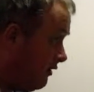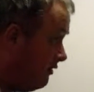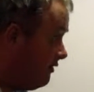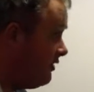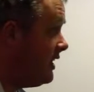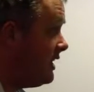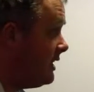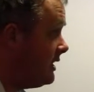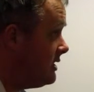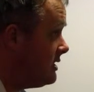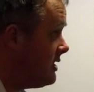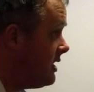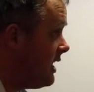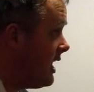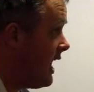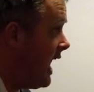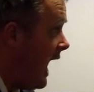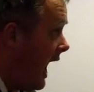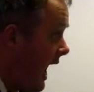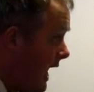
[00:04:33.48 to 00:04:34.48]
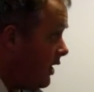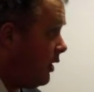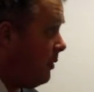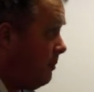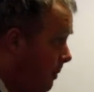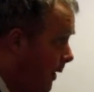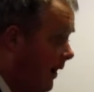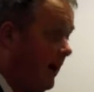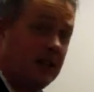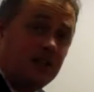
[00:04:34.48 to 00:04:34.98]
in their field and
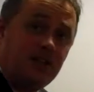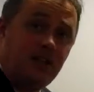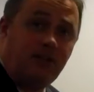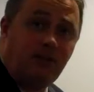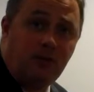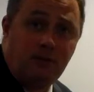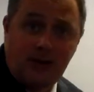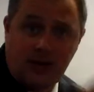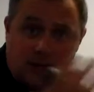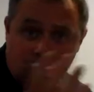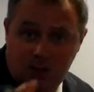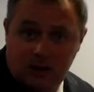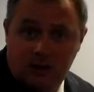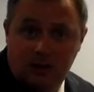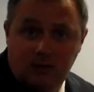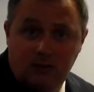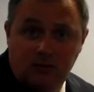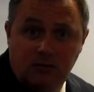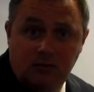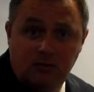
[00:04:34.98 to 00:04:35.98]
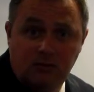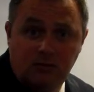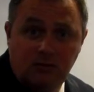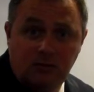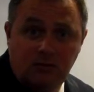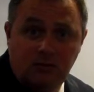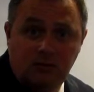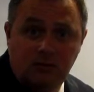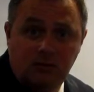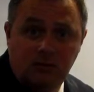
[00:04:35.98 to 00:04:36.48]
compiles information
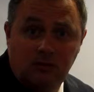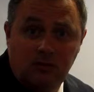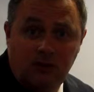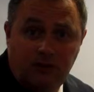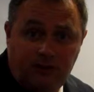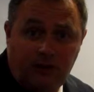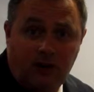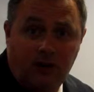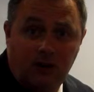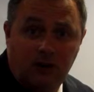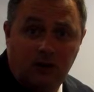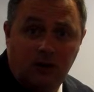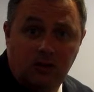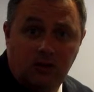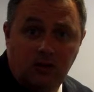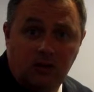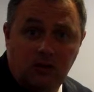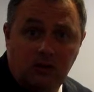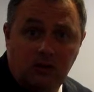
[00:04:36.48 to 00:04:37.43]
for